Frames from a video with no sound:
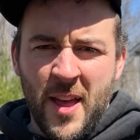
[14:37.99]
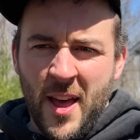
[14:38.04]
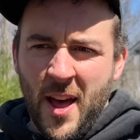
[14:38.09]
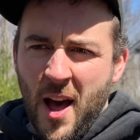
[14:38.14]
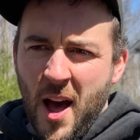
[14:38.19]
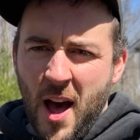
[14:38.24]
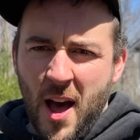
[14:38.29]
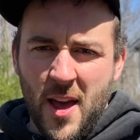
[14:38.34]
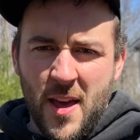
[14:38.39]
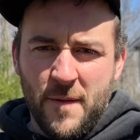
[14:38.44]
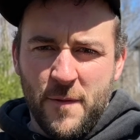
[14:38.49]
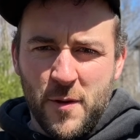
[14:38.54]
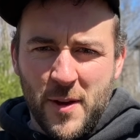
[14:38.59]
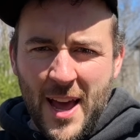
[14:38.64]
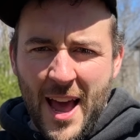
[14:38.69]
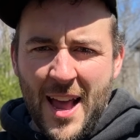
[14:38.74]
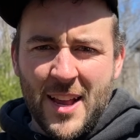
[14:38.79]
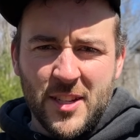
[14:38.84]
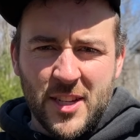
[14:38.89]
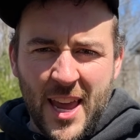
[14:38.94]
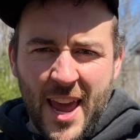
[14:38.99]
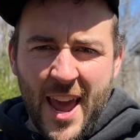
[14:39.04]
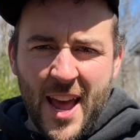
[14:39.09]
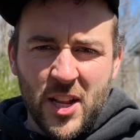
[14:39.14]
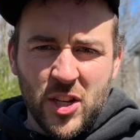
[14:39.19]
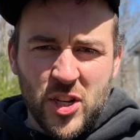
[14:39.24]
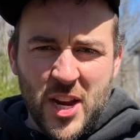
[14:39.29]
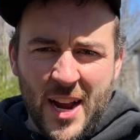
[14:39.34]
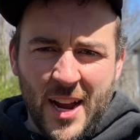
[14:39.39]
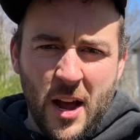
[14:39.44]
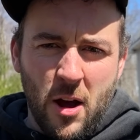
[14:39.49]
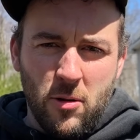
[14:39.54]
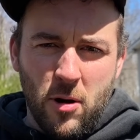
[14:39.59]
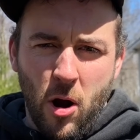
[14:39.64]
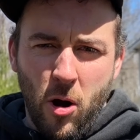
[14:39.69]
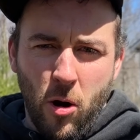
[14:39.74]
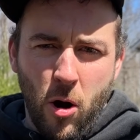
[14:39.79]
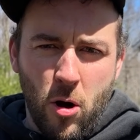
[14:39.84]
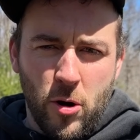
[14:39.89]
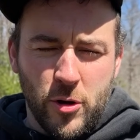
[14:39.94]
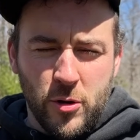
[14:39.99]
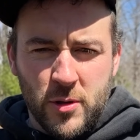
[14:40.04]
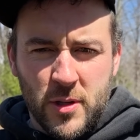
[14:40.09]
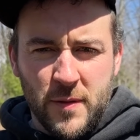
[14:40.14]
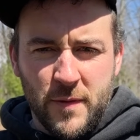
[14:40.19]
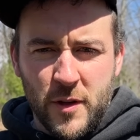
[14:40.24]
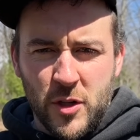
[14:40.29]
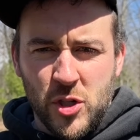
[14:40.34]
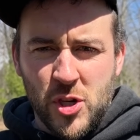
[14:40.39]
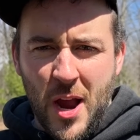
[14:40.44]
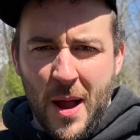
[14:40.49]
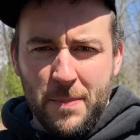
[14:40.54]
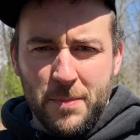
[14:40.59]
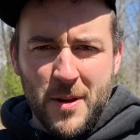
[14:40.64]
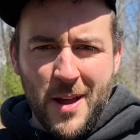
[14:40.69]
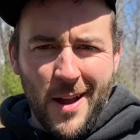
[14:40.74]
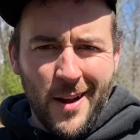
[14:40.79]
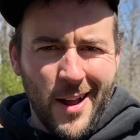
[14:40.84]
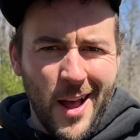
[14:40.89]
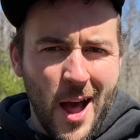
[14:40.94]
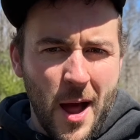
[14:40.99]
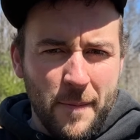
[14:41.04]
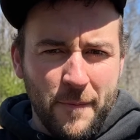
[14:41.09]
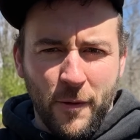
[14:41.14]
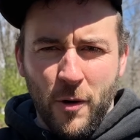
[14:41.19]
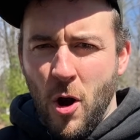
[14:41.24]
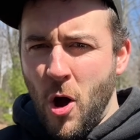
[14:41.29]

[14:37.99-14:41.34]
If you guys can, check out rrutvshop.com for